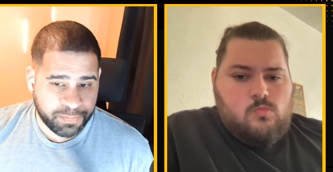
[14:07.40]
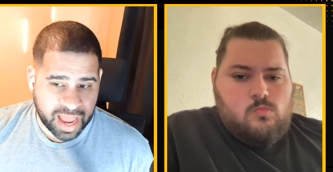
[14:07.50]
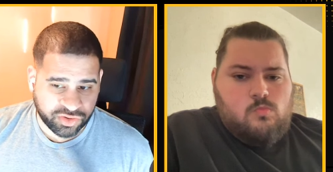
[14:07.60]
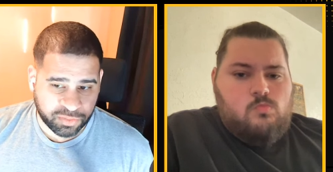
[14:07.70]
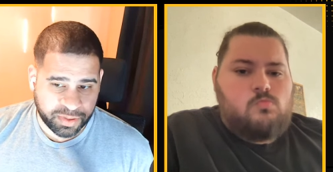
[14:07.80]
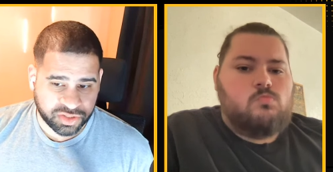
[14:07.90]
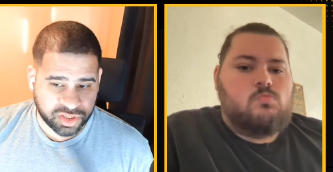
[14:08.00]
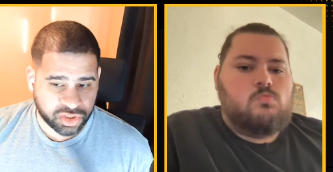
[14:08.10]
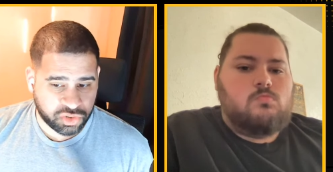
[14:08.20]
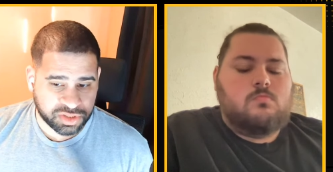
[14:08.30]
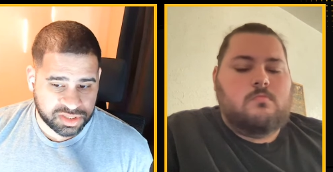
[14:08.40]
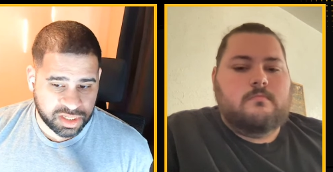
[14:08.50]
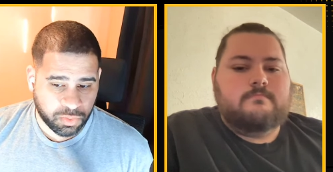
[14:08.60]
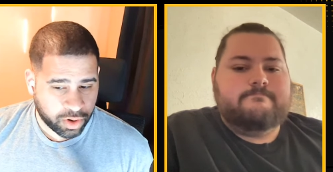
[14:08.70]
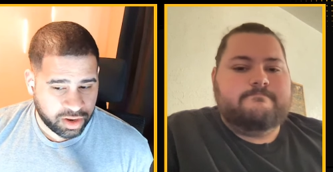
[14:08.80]
Speaker 1: Patrick Peterson that you could see
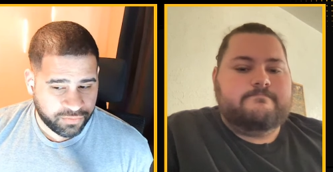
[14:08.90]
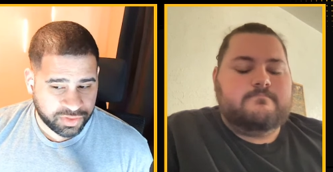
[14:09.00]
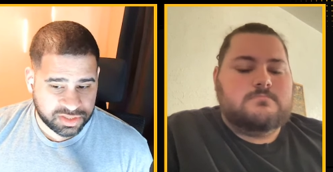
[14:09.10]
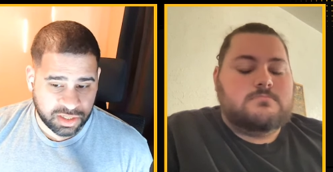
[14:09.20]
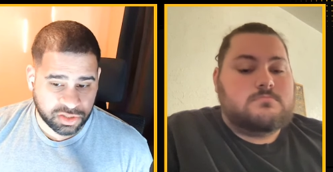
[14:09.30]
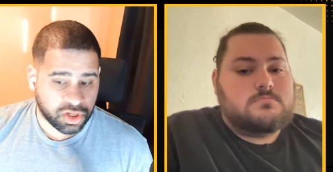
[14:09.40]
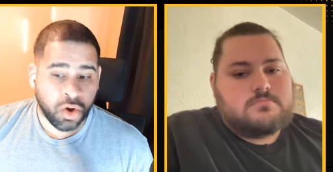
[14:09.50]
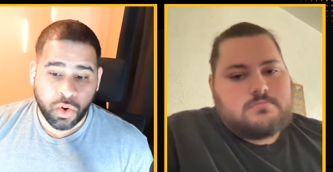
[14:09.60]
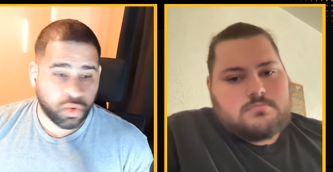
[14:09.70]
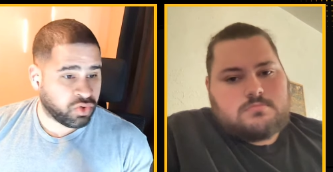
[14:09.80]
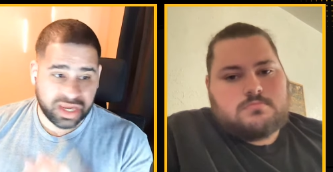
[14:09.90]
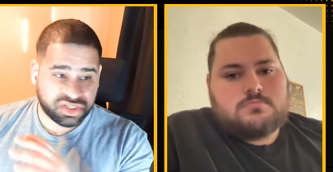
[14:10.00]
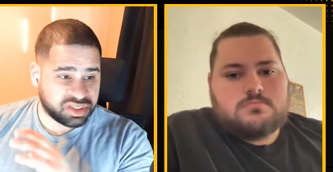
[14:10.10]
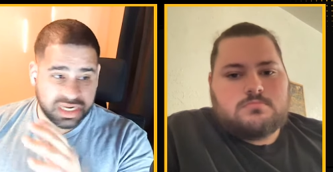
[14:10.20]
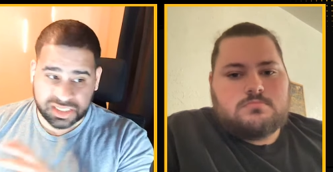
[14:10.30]
it working for the Steelers, or do they
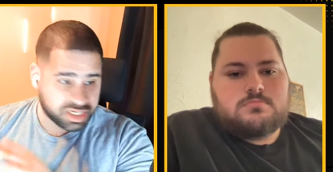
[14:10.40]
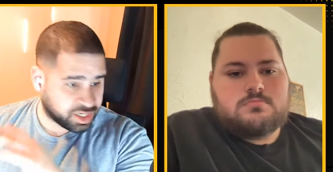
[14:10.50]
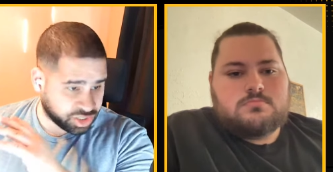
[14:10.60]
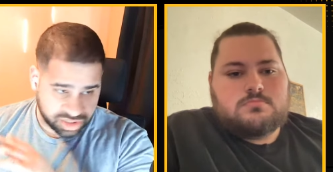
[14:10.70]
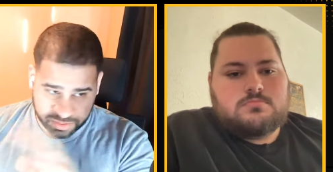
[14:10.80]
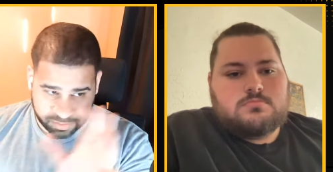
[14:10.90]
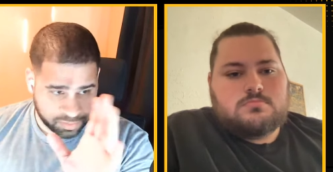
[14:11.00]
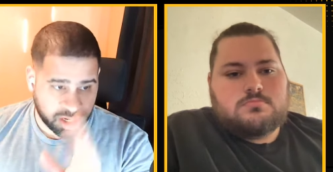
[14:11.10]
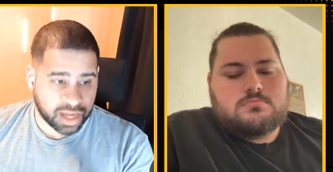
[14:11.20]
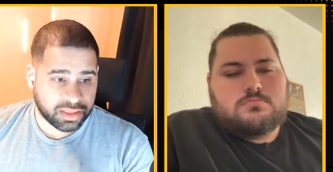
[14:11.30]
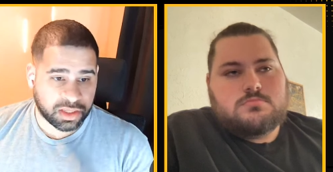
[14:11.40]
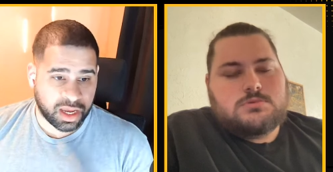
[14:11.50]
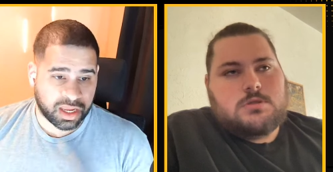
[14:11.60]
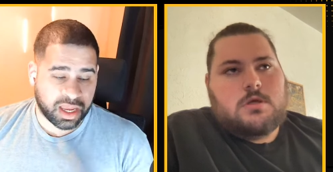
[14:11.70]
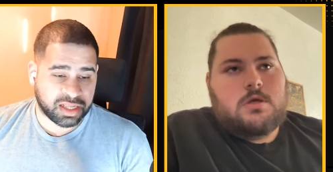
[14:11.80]
just need to just cut
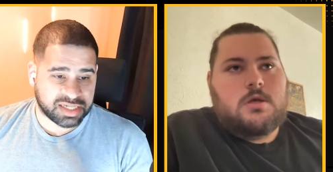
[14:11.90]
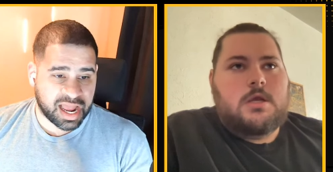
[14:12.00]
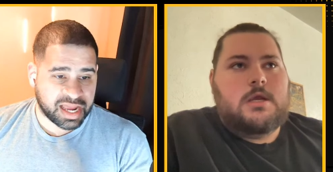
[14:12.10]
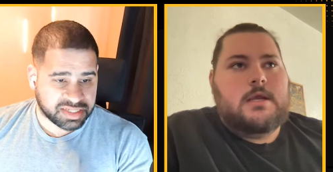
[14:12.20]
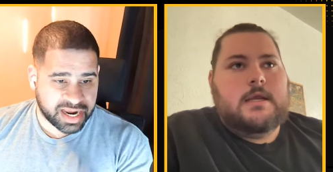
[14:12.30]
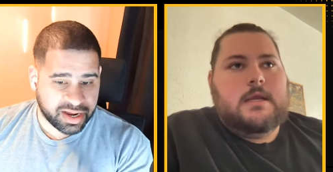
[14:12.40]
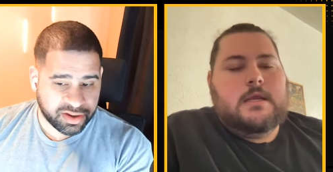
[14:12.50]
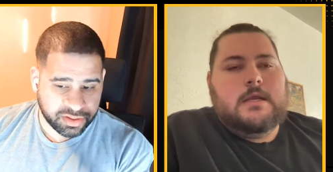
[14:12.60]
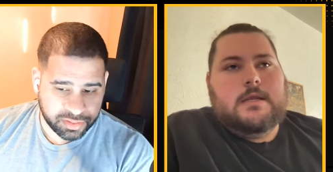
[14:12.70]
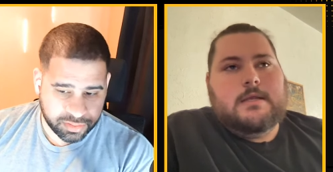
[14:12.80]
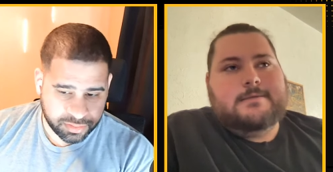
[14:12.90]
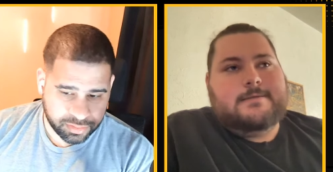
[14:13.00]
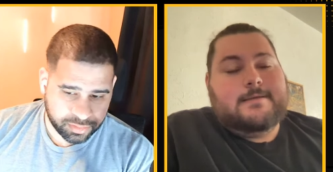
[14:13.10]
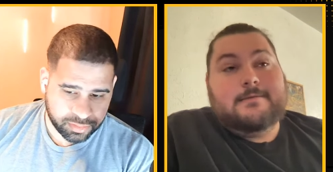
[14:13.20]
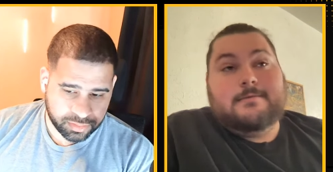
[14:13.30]
cut, cut ties now?
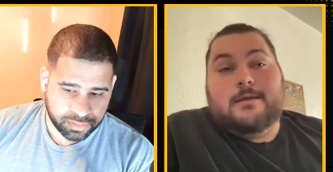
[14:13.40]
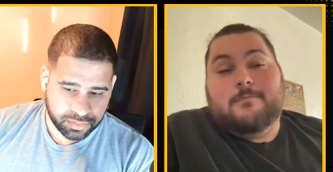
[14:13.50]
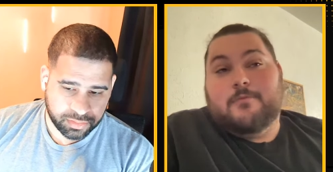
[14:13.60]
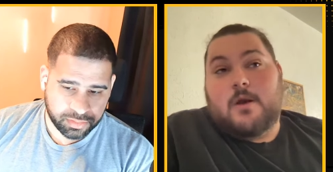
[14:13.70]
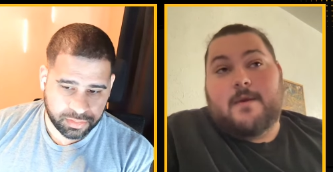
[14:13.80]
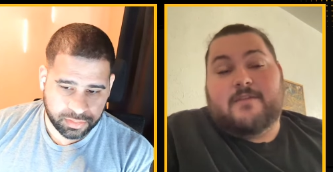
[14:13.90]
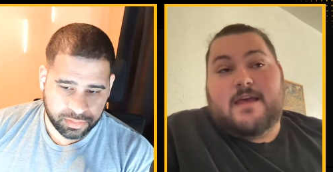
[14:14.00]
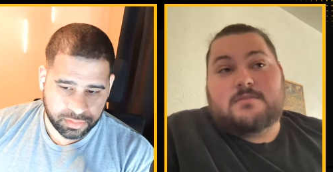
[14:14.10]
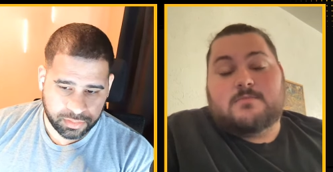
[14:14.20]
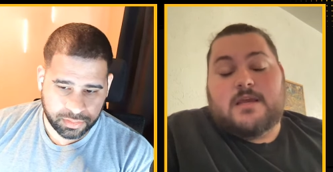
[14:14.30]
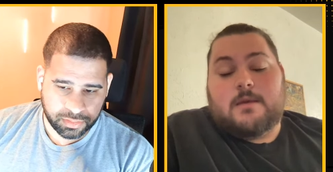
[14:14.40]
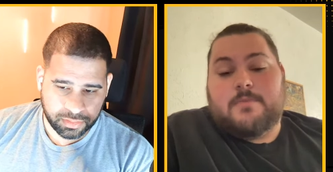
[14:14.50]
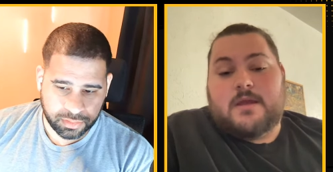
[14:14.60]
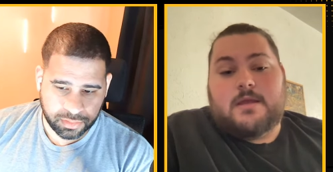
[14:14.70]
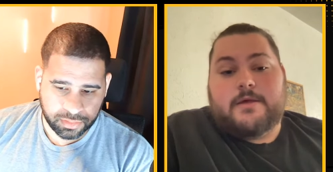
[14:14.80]
Speaker 2: you probably have to ask him to take a
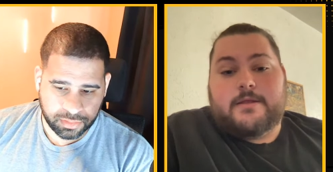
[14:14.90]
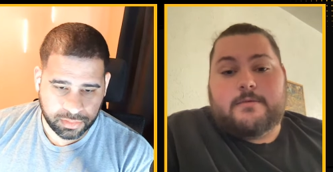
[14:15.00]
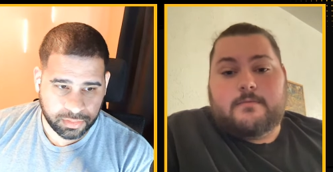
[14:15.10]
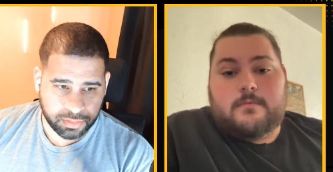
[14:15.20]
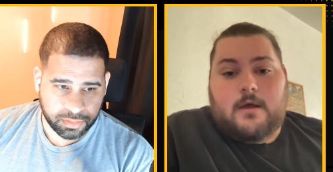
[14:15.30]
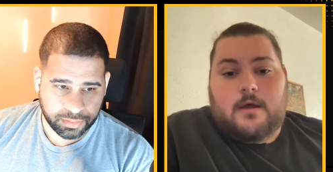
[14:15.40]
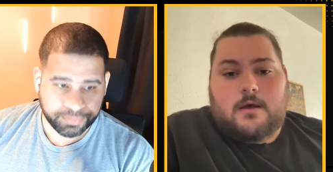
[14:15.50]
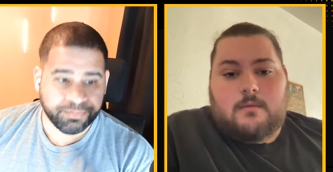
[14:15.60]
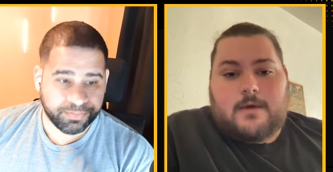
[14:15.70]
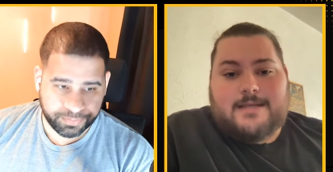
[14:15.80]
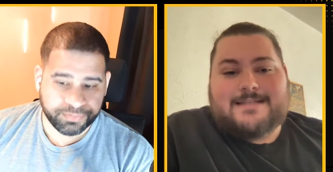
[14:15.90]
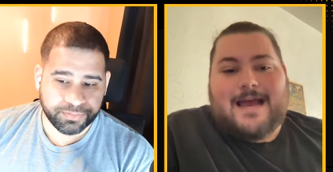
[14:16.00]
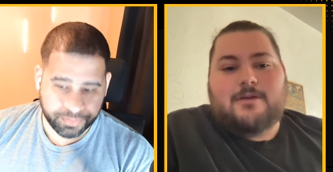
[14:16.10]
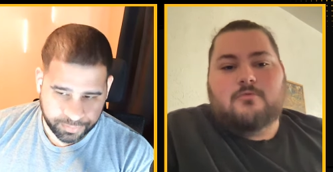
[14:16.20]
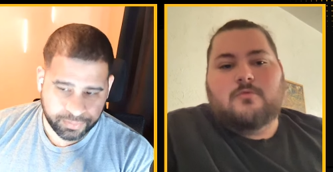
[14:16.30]
pay cut. Um, I just I
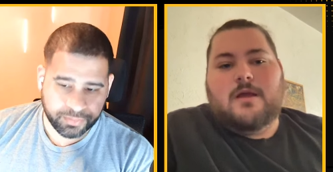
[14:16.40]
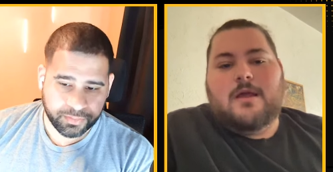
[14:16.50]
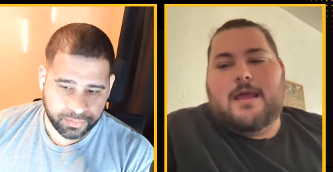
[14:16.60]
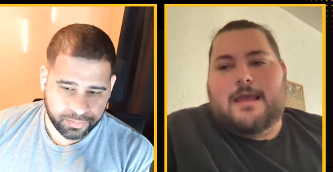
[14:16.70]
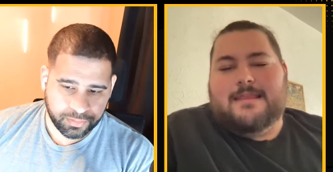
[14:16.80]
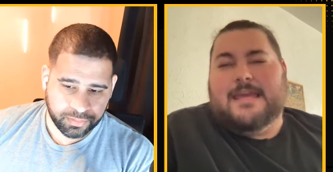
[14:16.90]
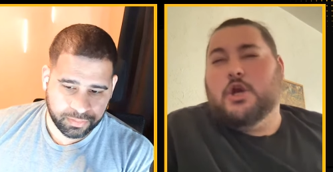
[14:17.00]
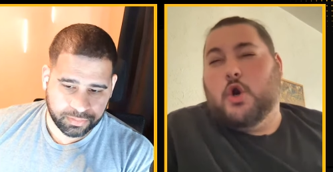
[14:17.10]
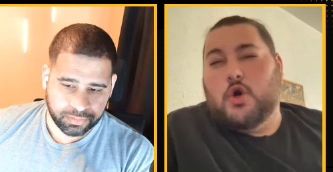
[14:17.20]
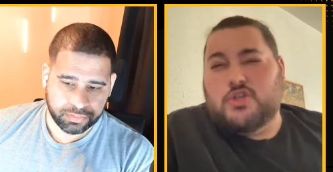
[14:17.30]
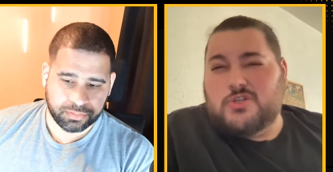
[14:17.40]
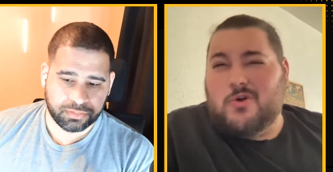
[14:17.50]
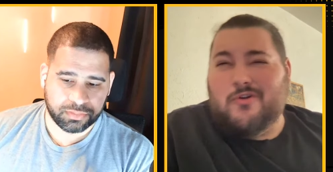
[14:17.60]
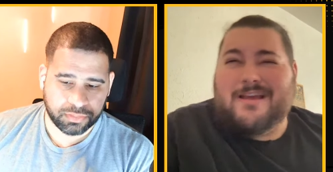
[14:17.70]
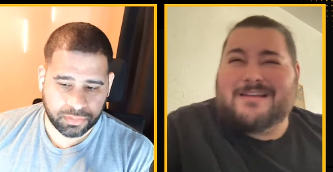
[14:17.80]
don't. He could
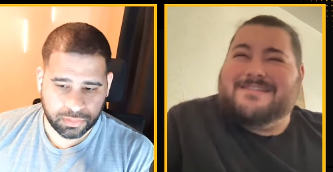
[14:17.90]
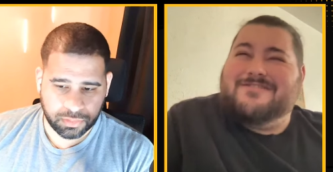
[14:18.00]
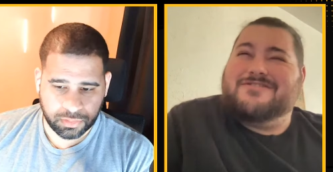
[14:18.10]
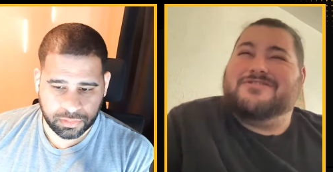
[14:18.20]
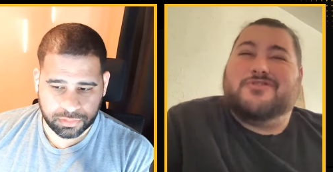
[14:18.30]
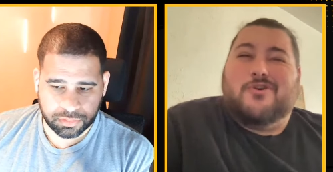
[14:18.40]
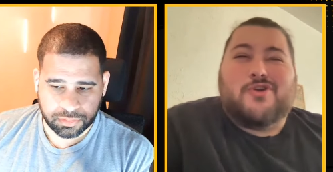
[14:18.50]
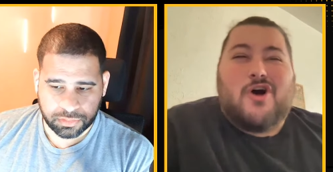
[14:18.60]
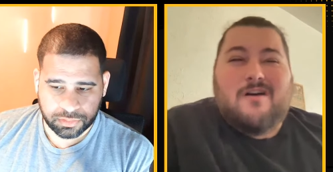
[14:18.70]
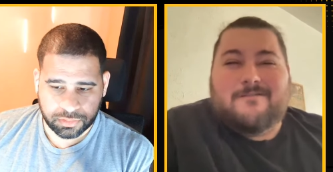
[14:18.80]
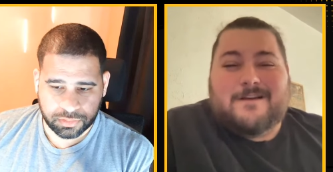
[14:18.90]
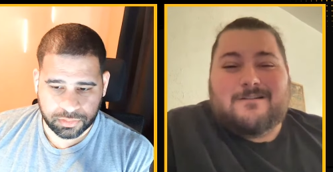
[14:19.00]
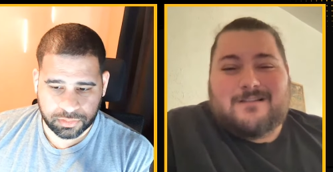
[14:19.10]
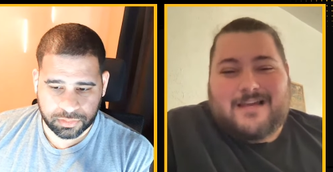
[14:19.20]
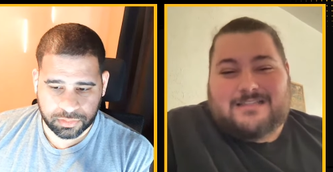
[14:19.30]
start next year to start off the year like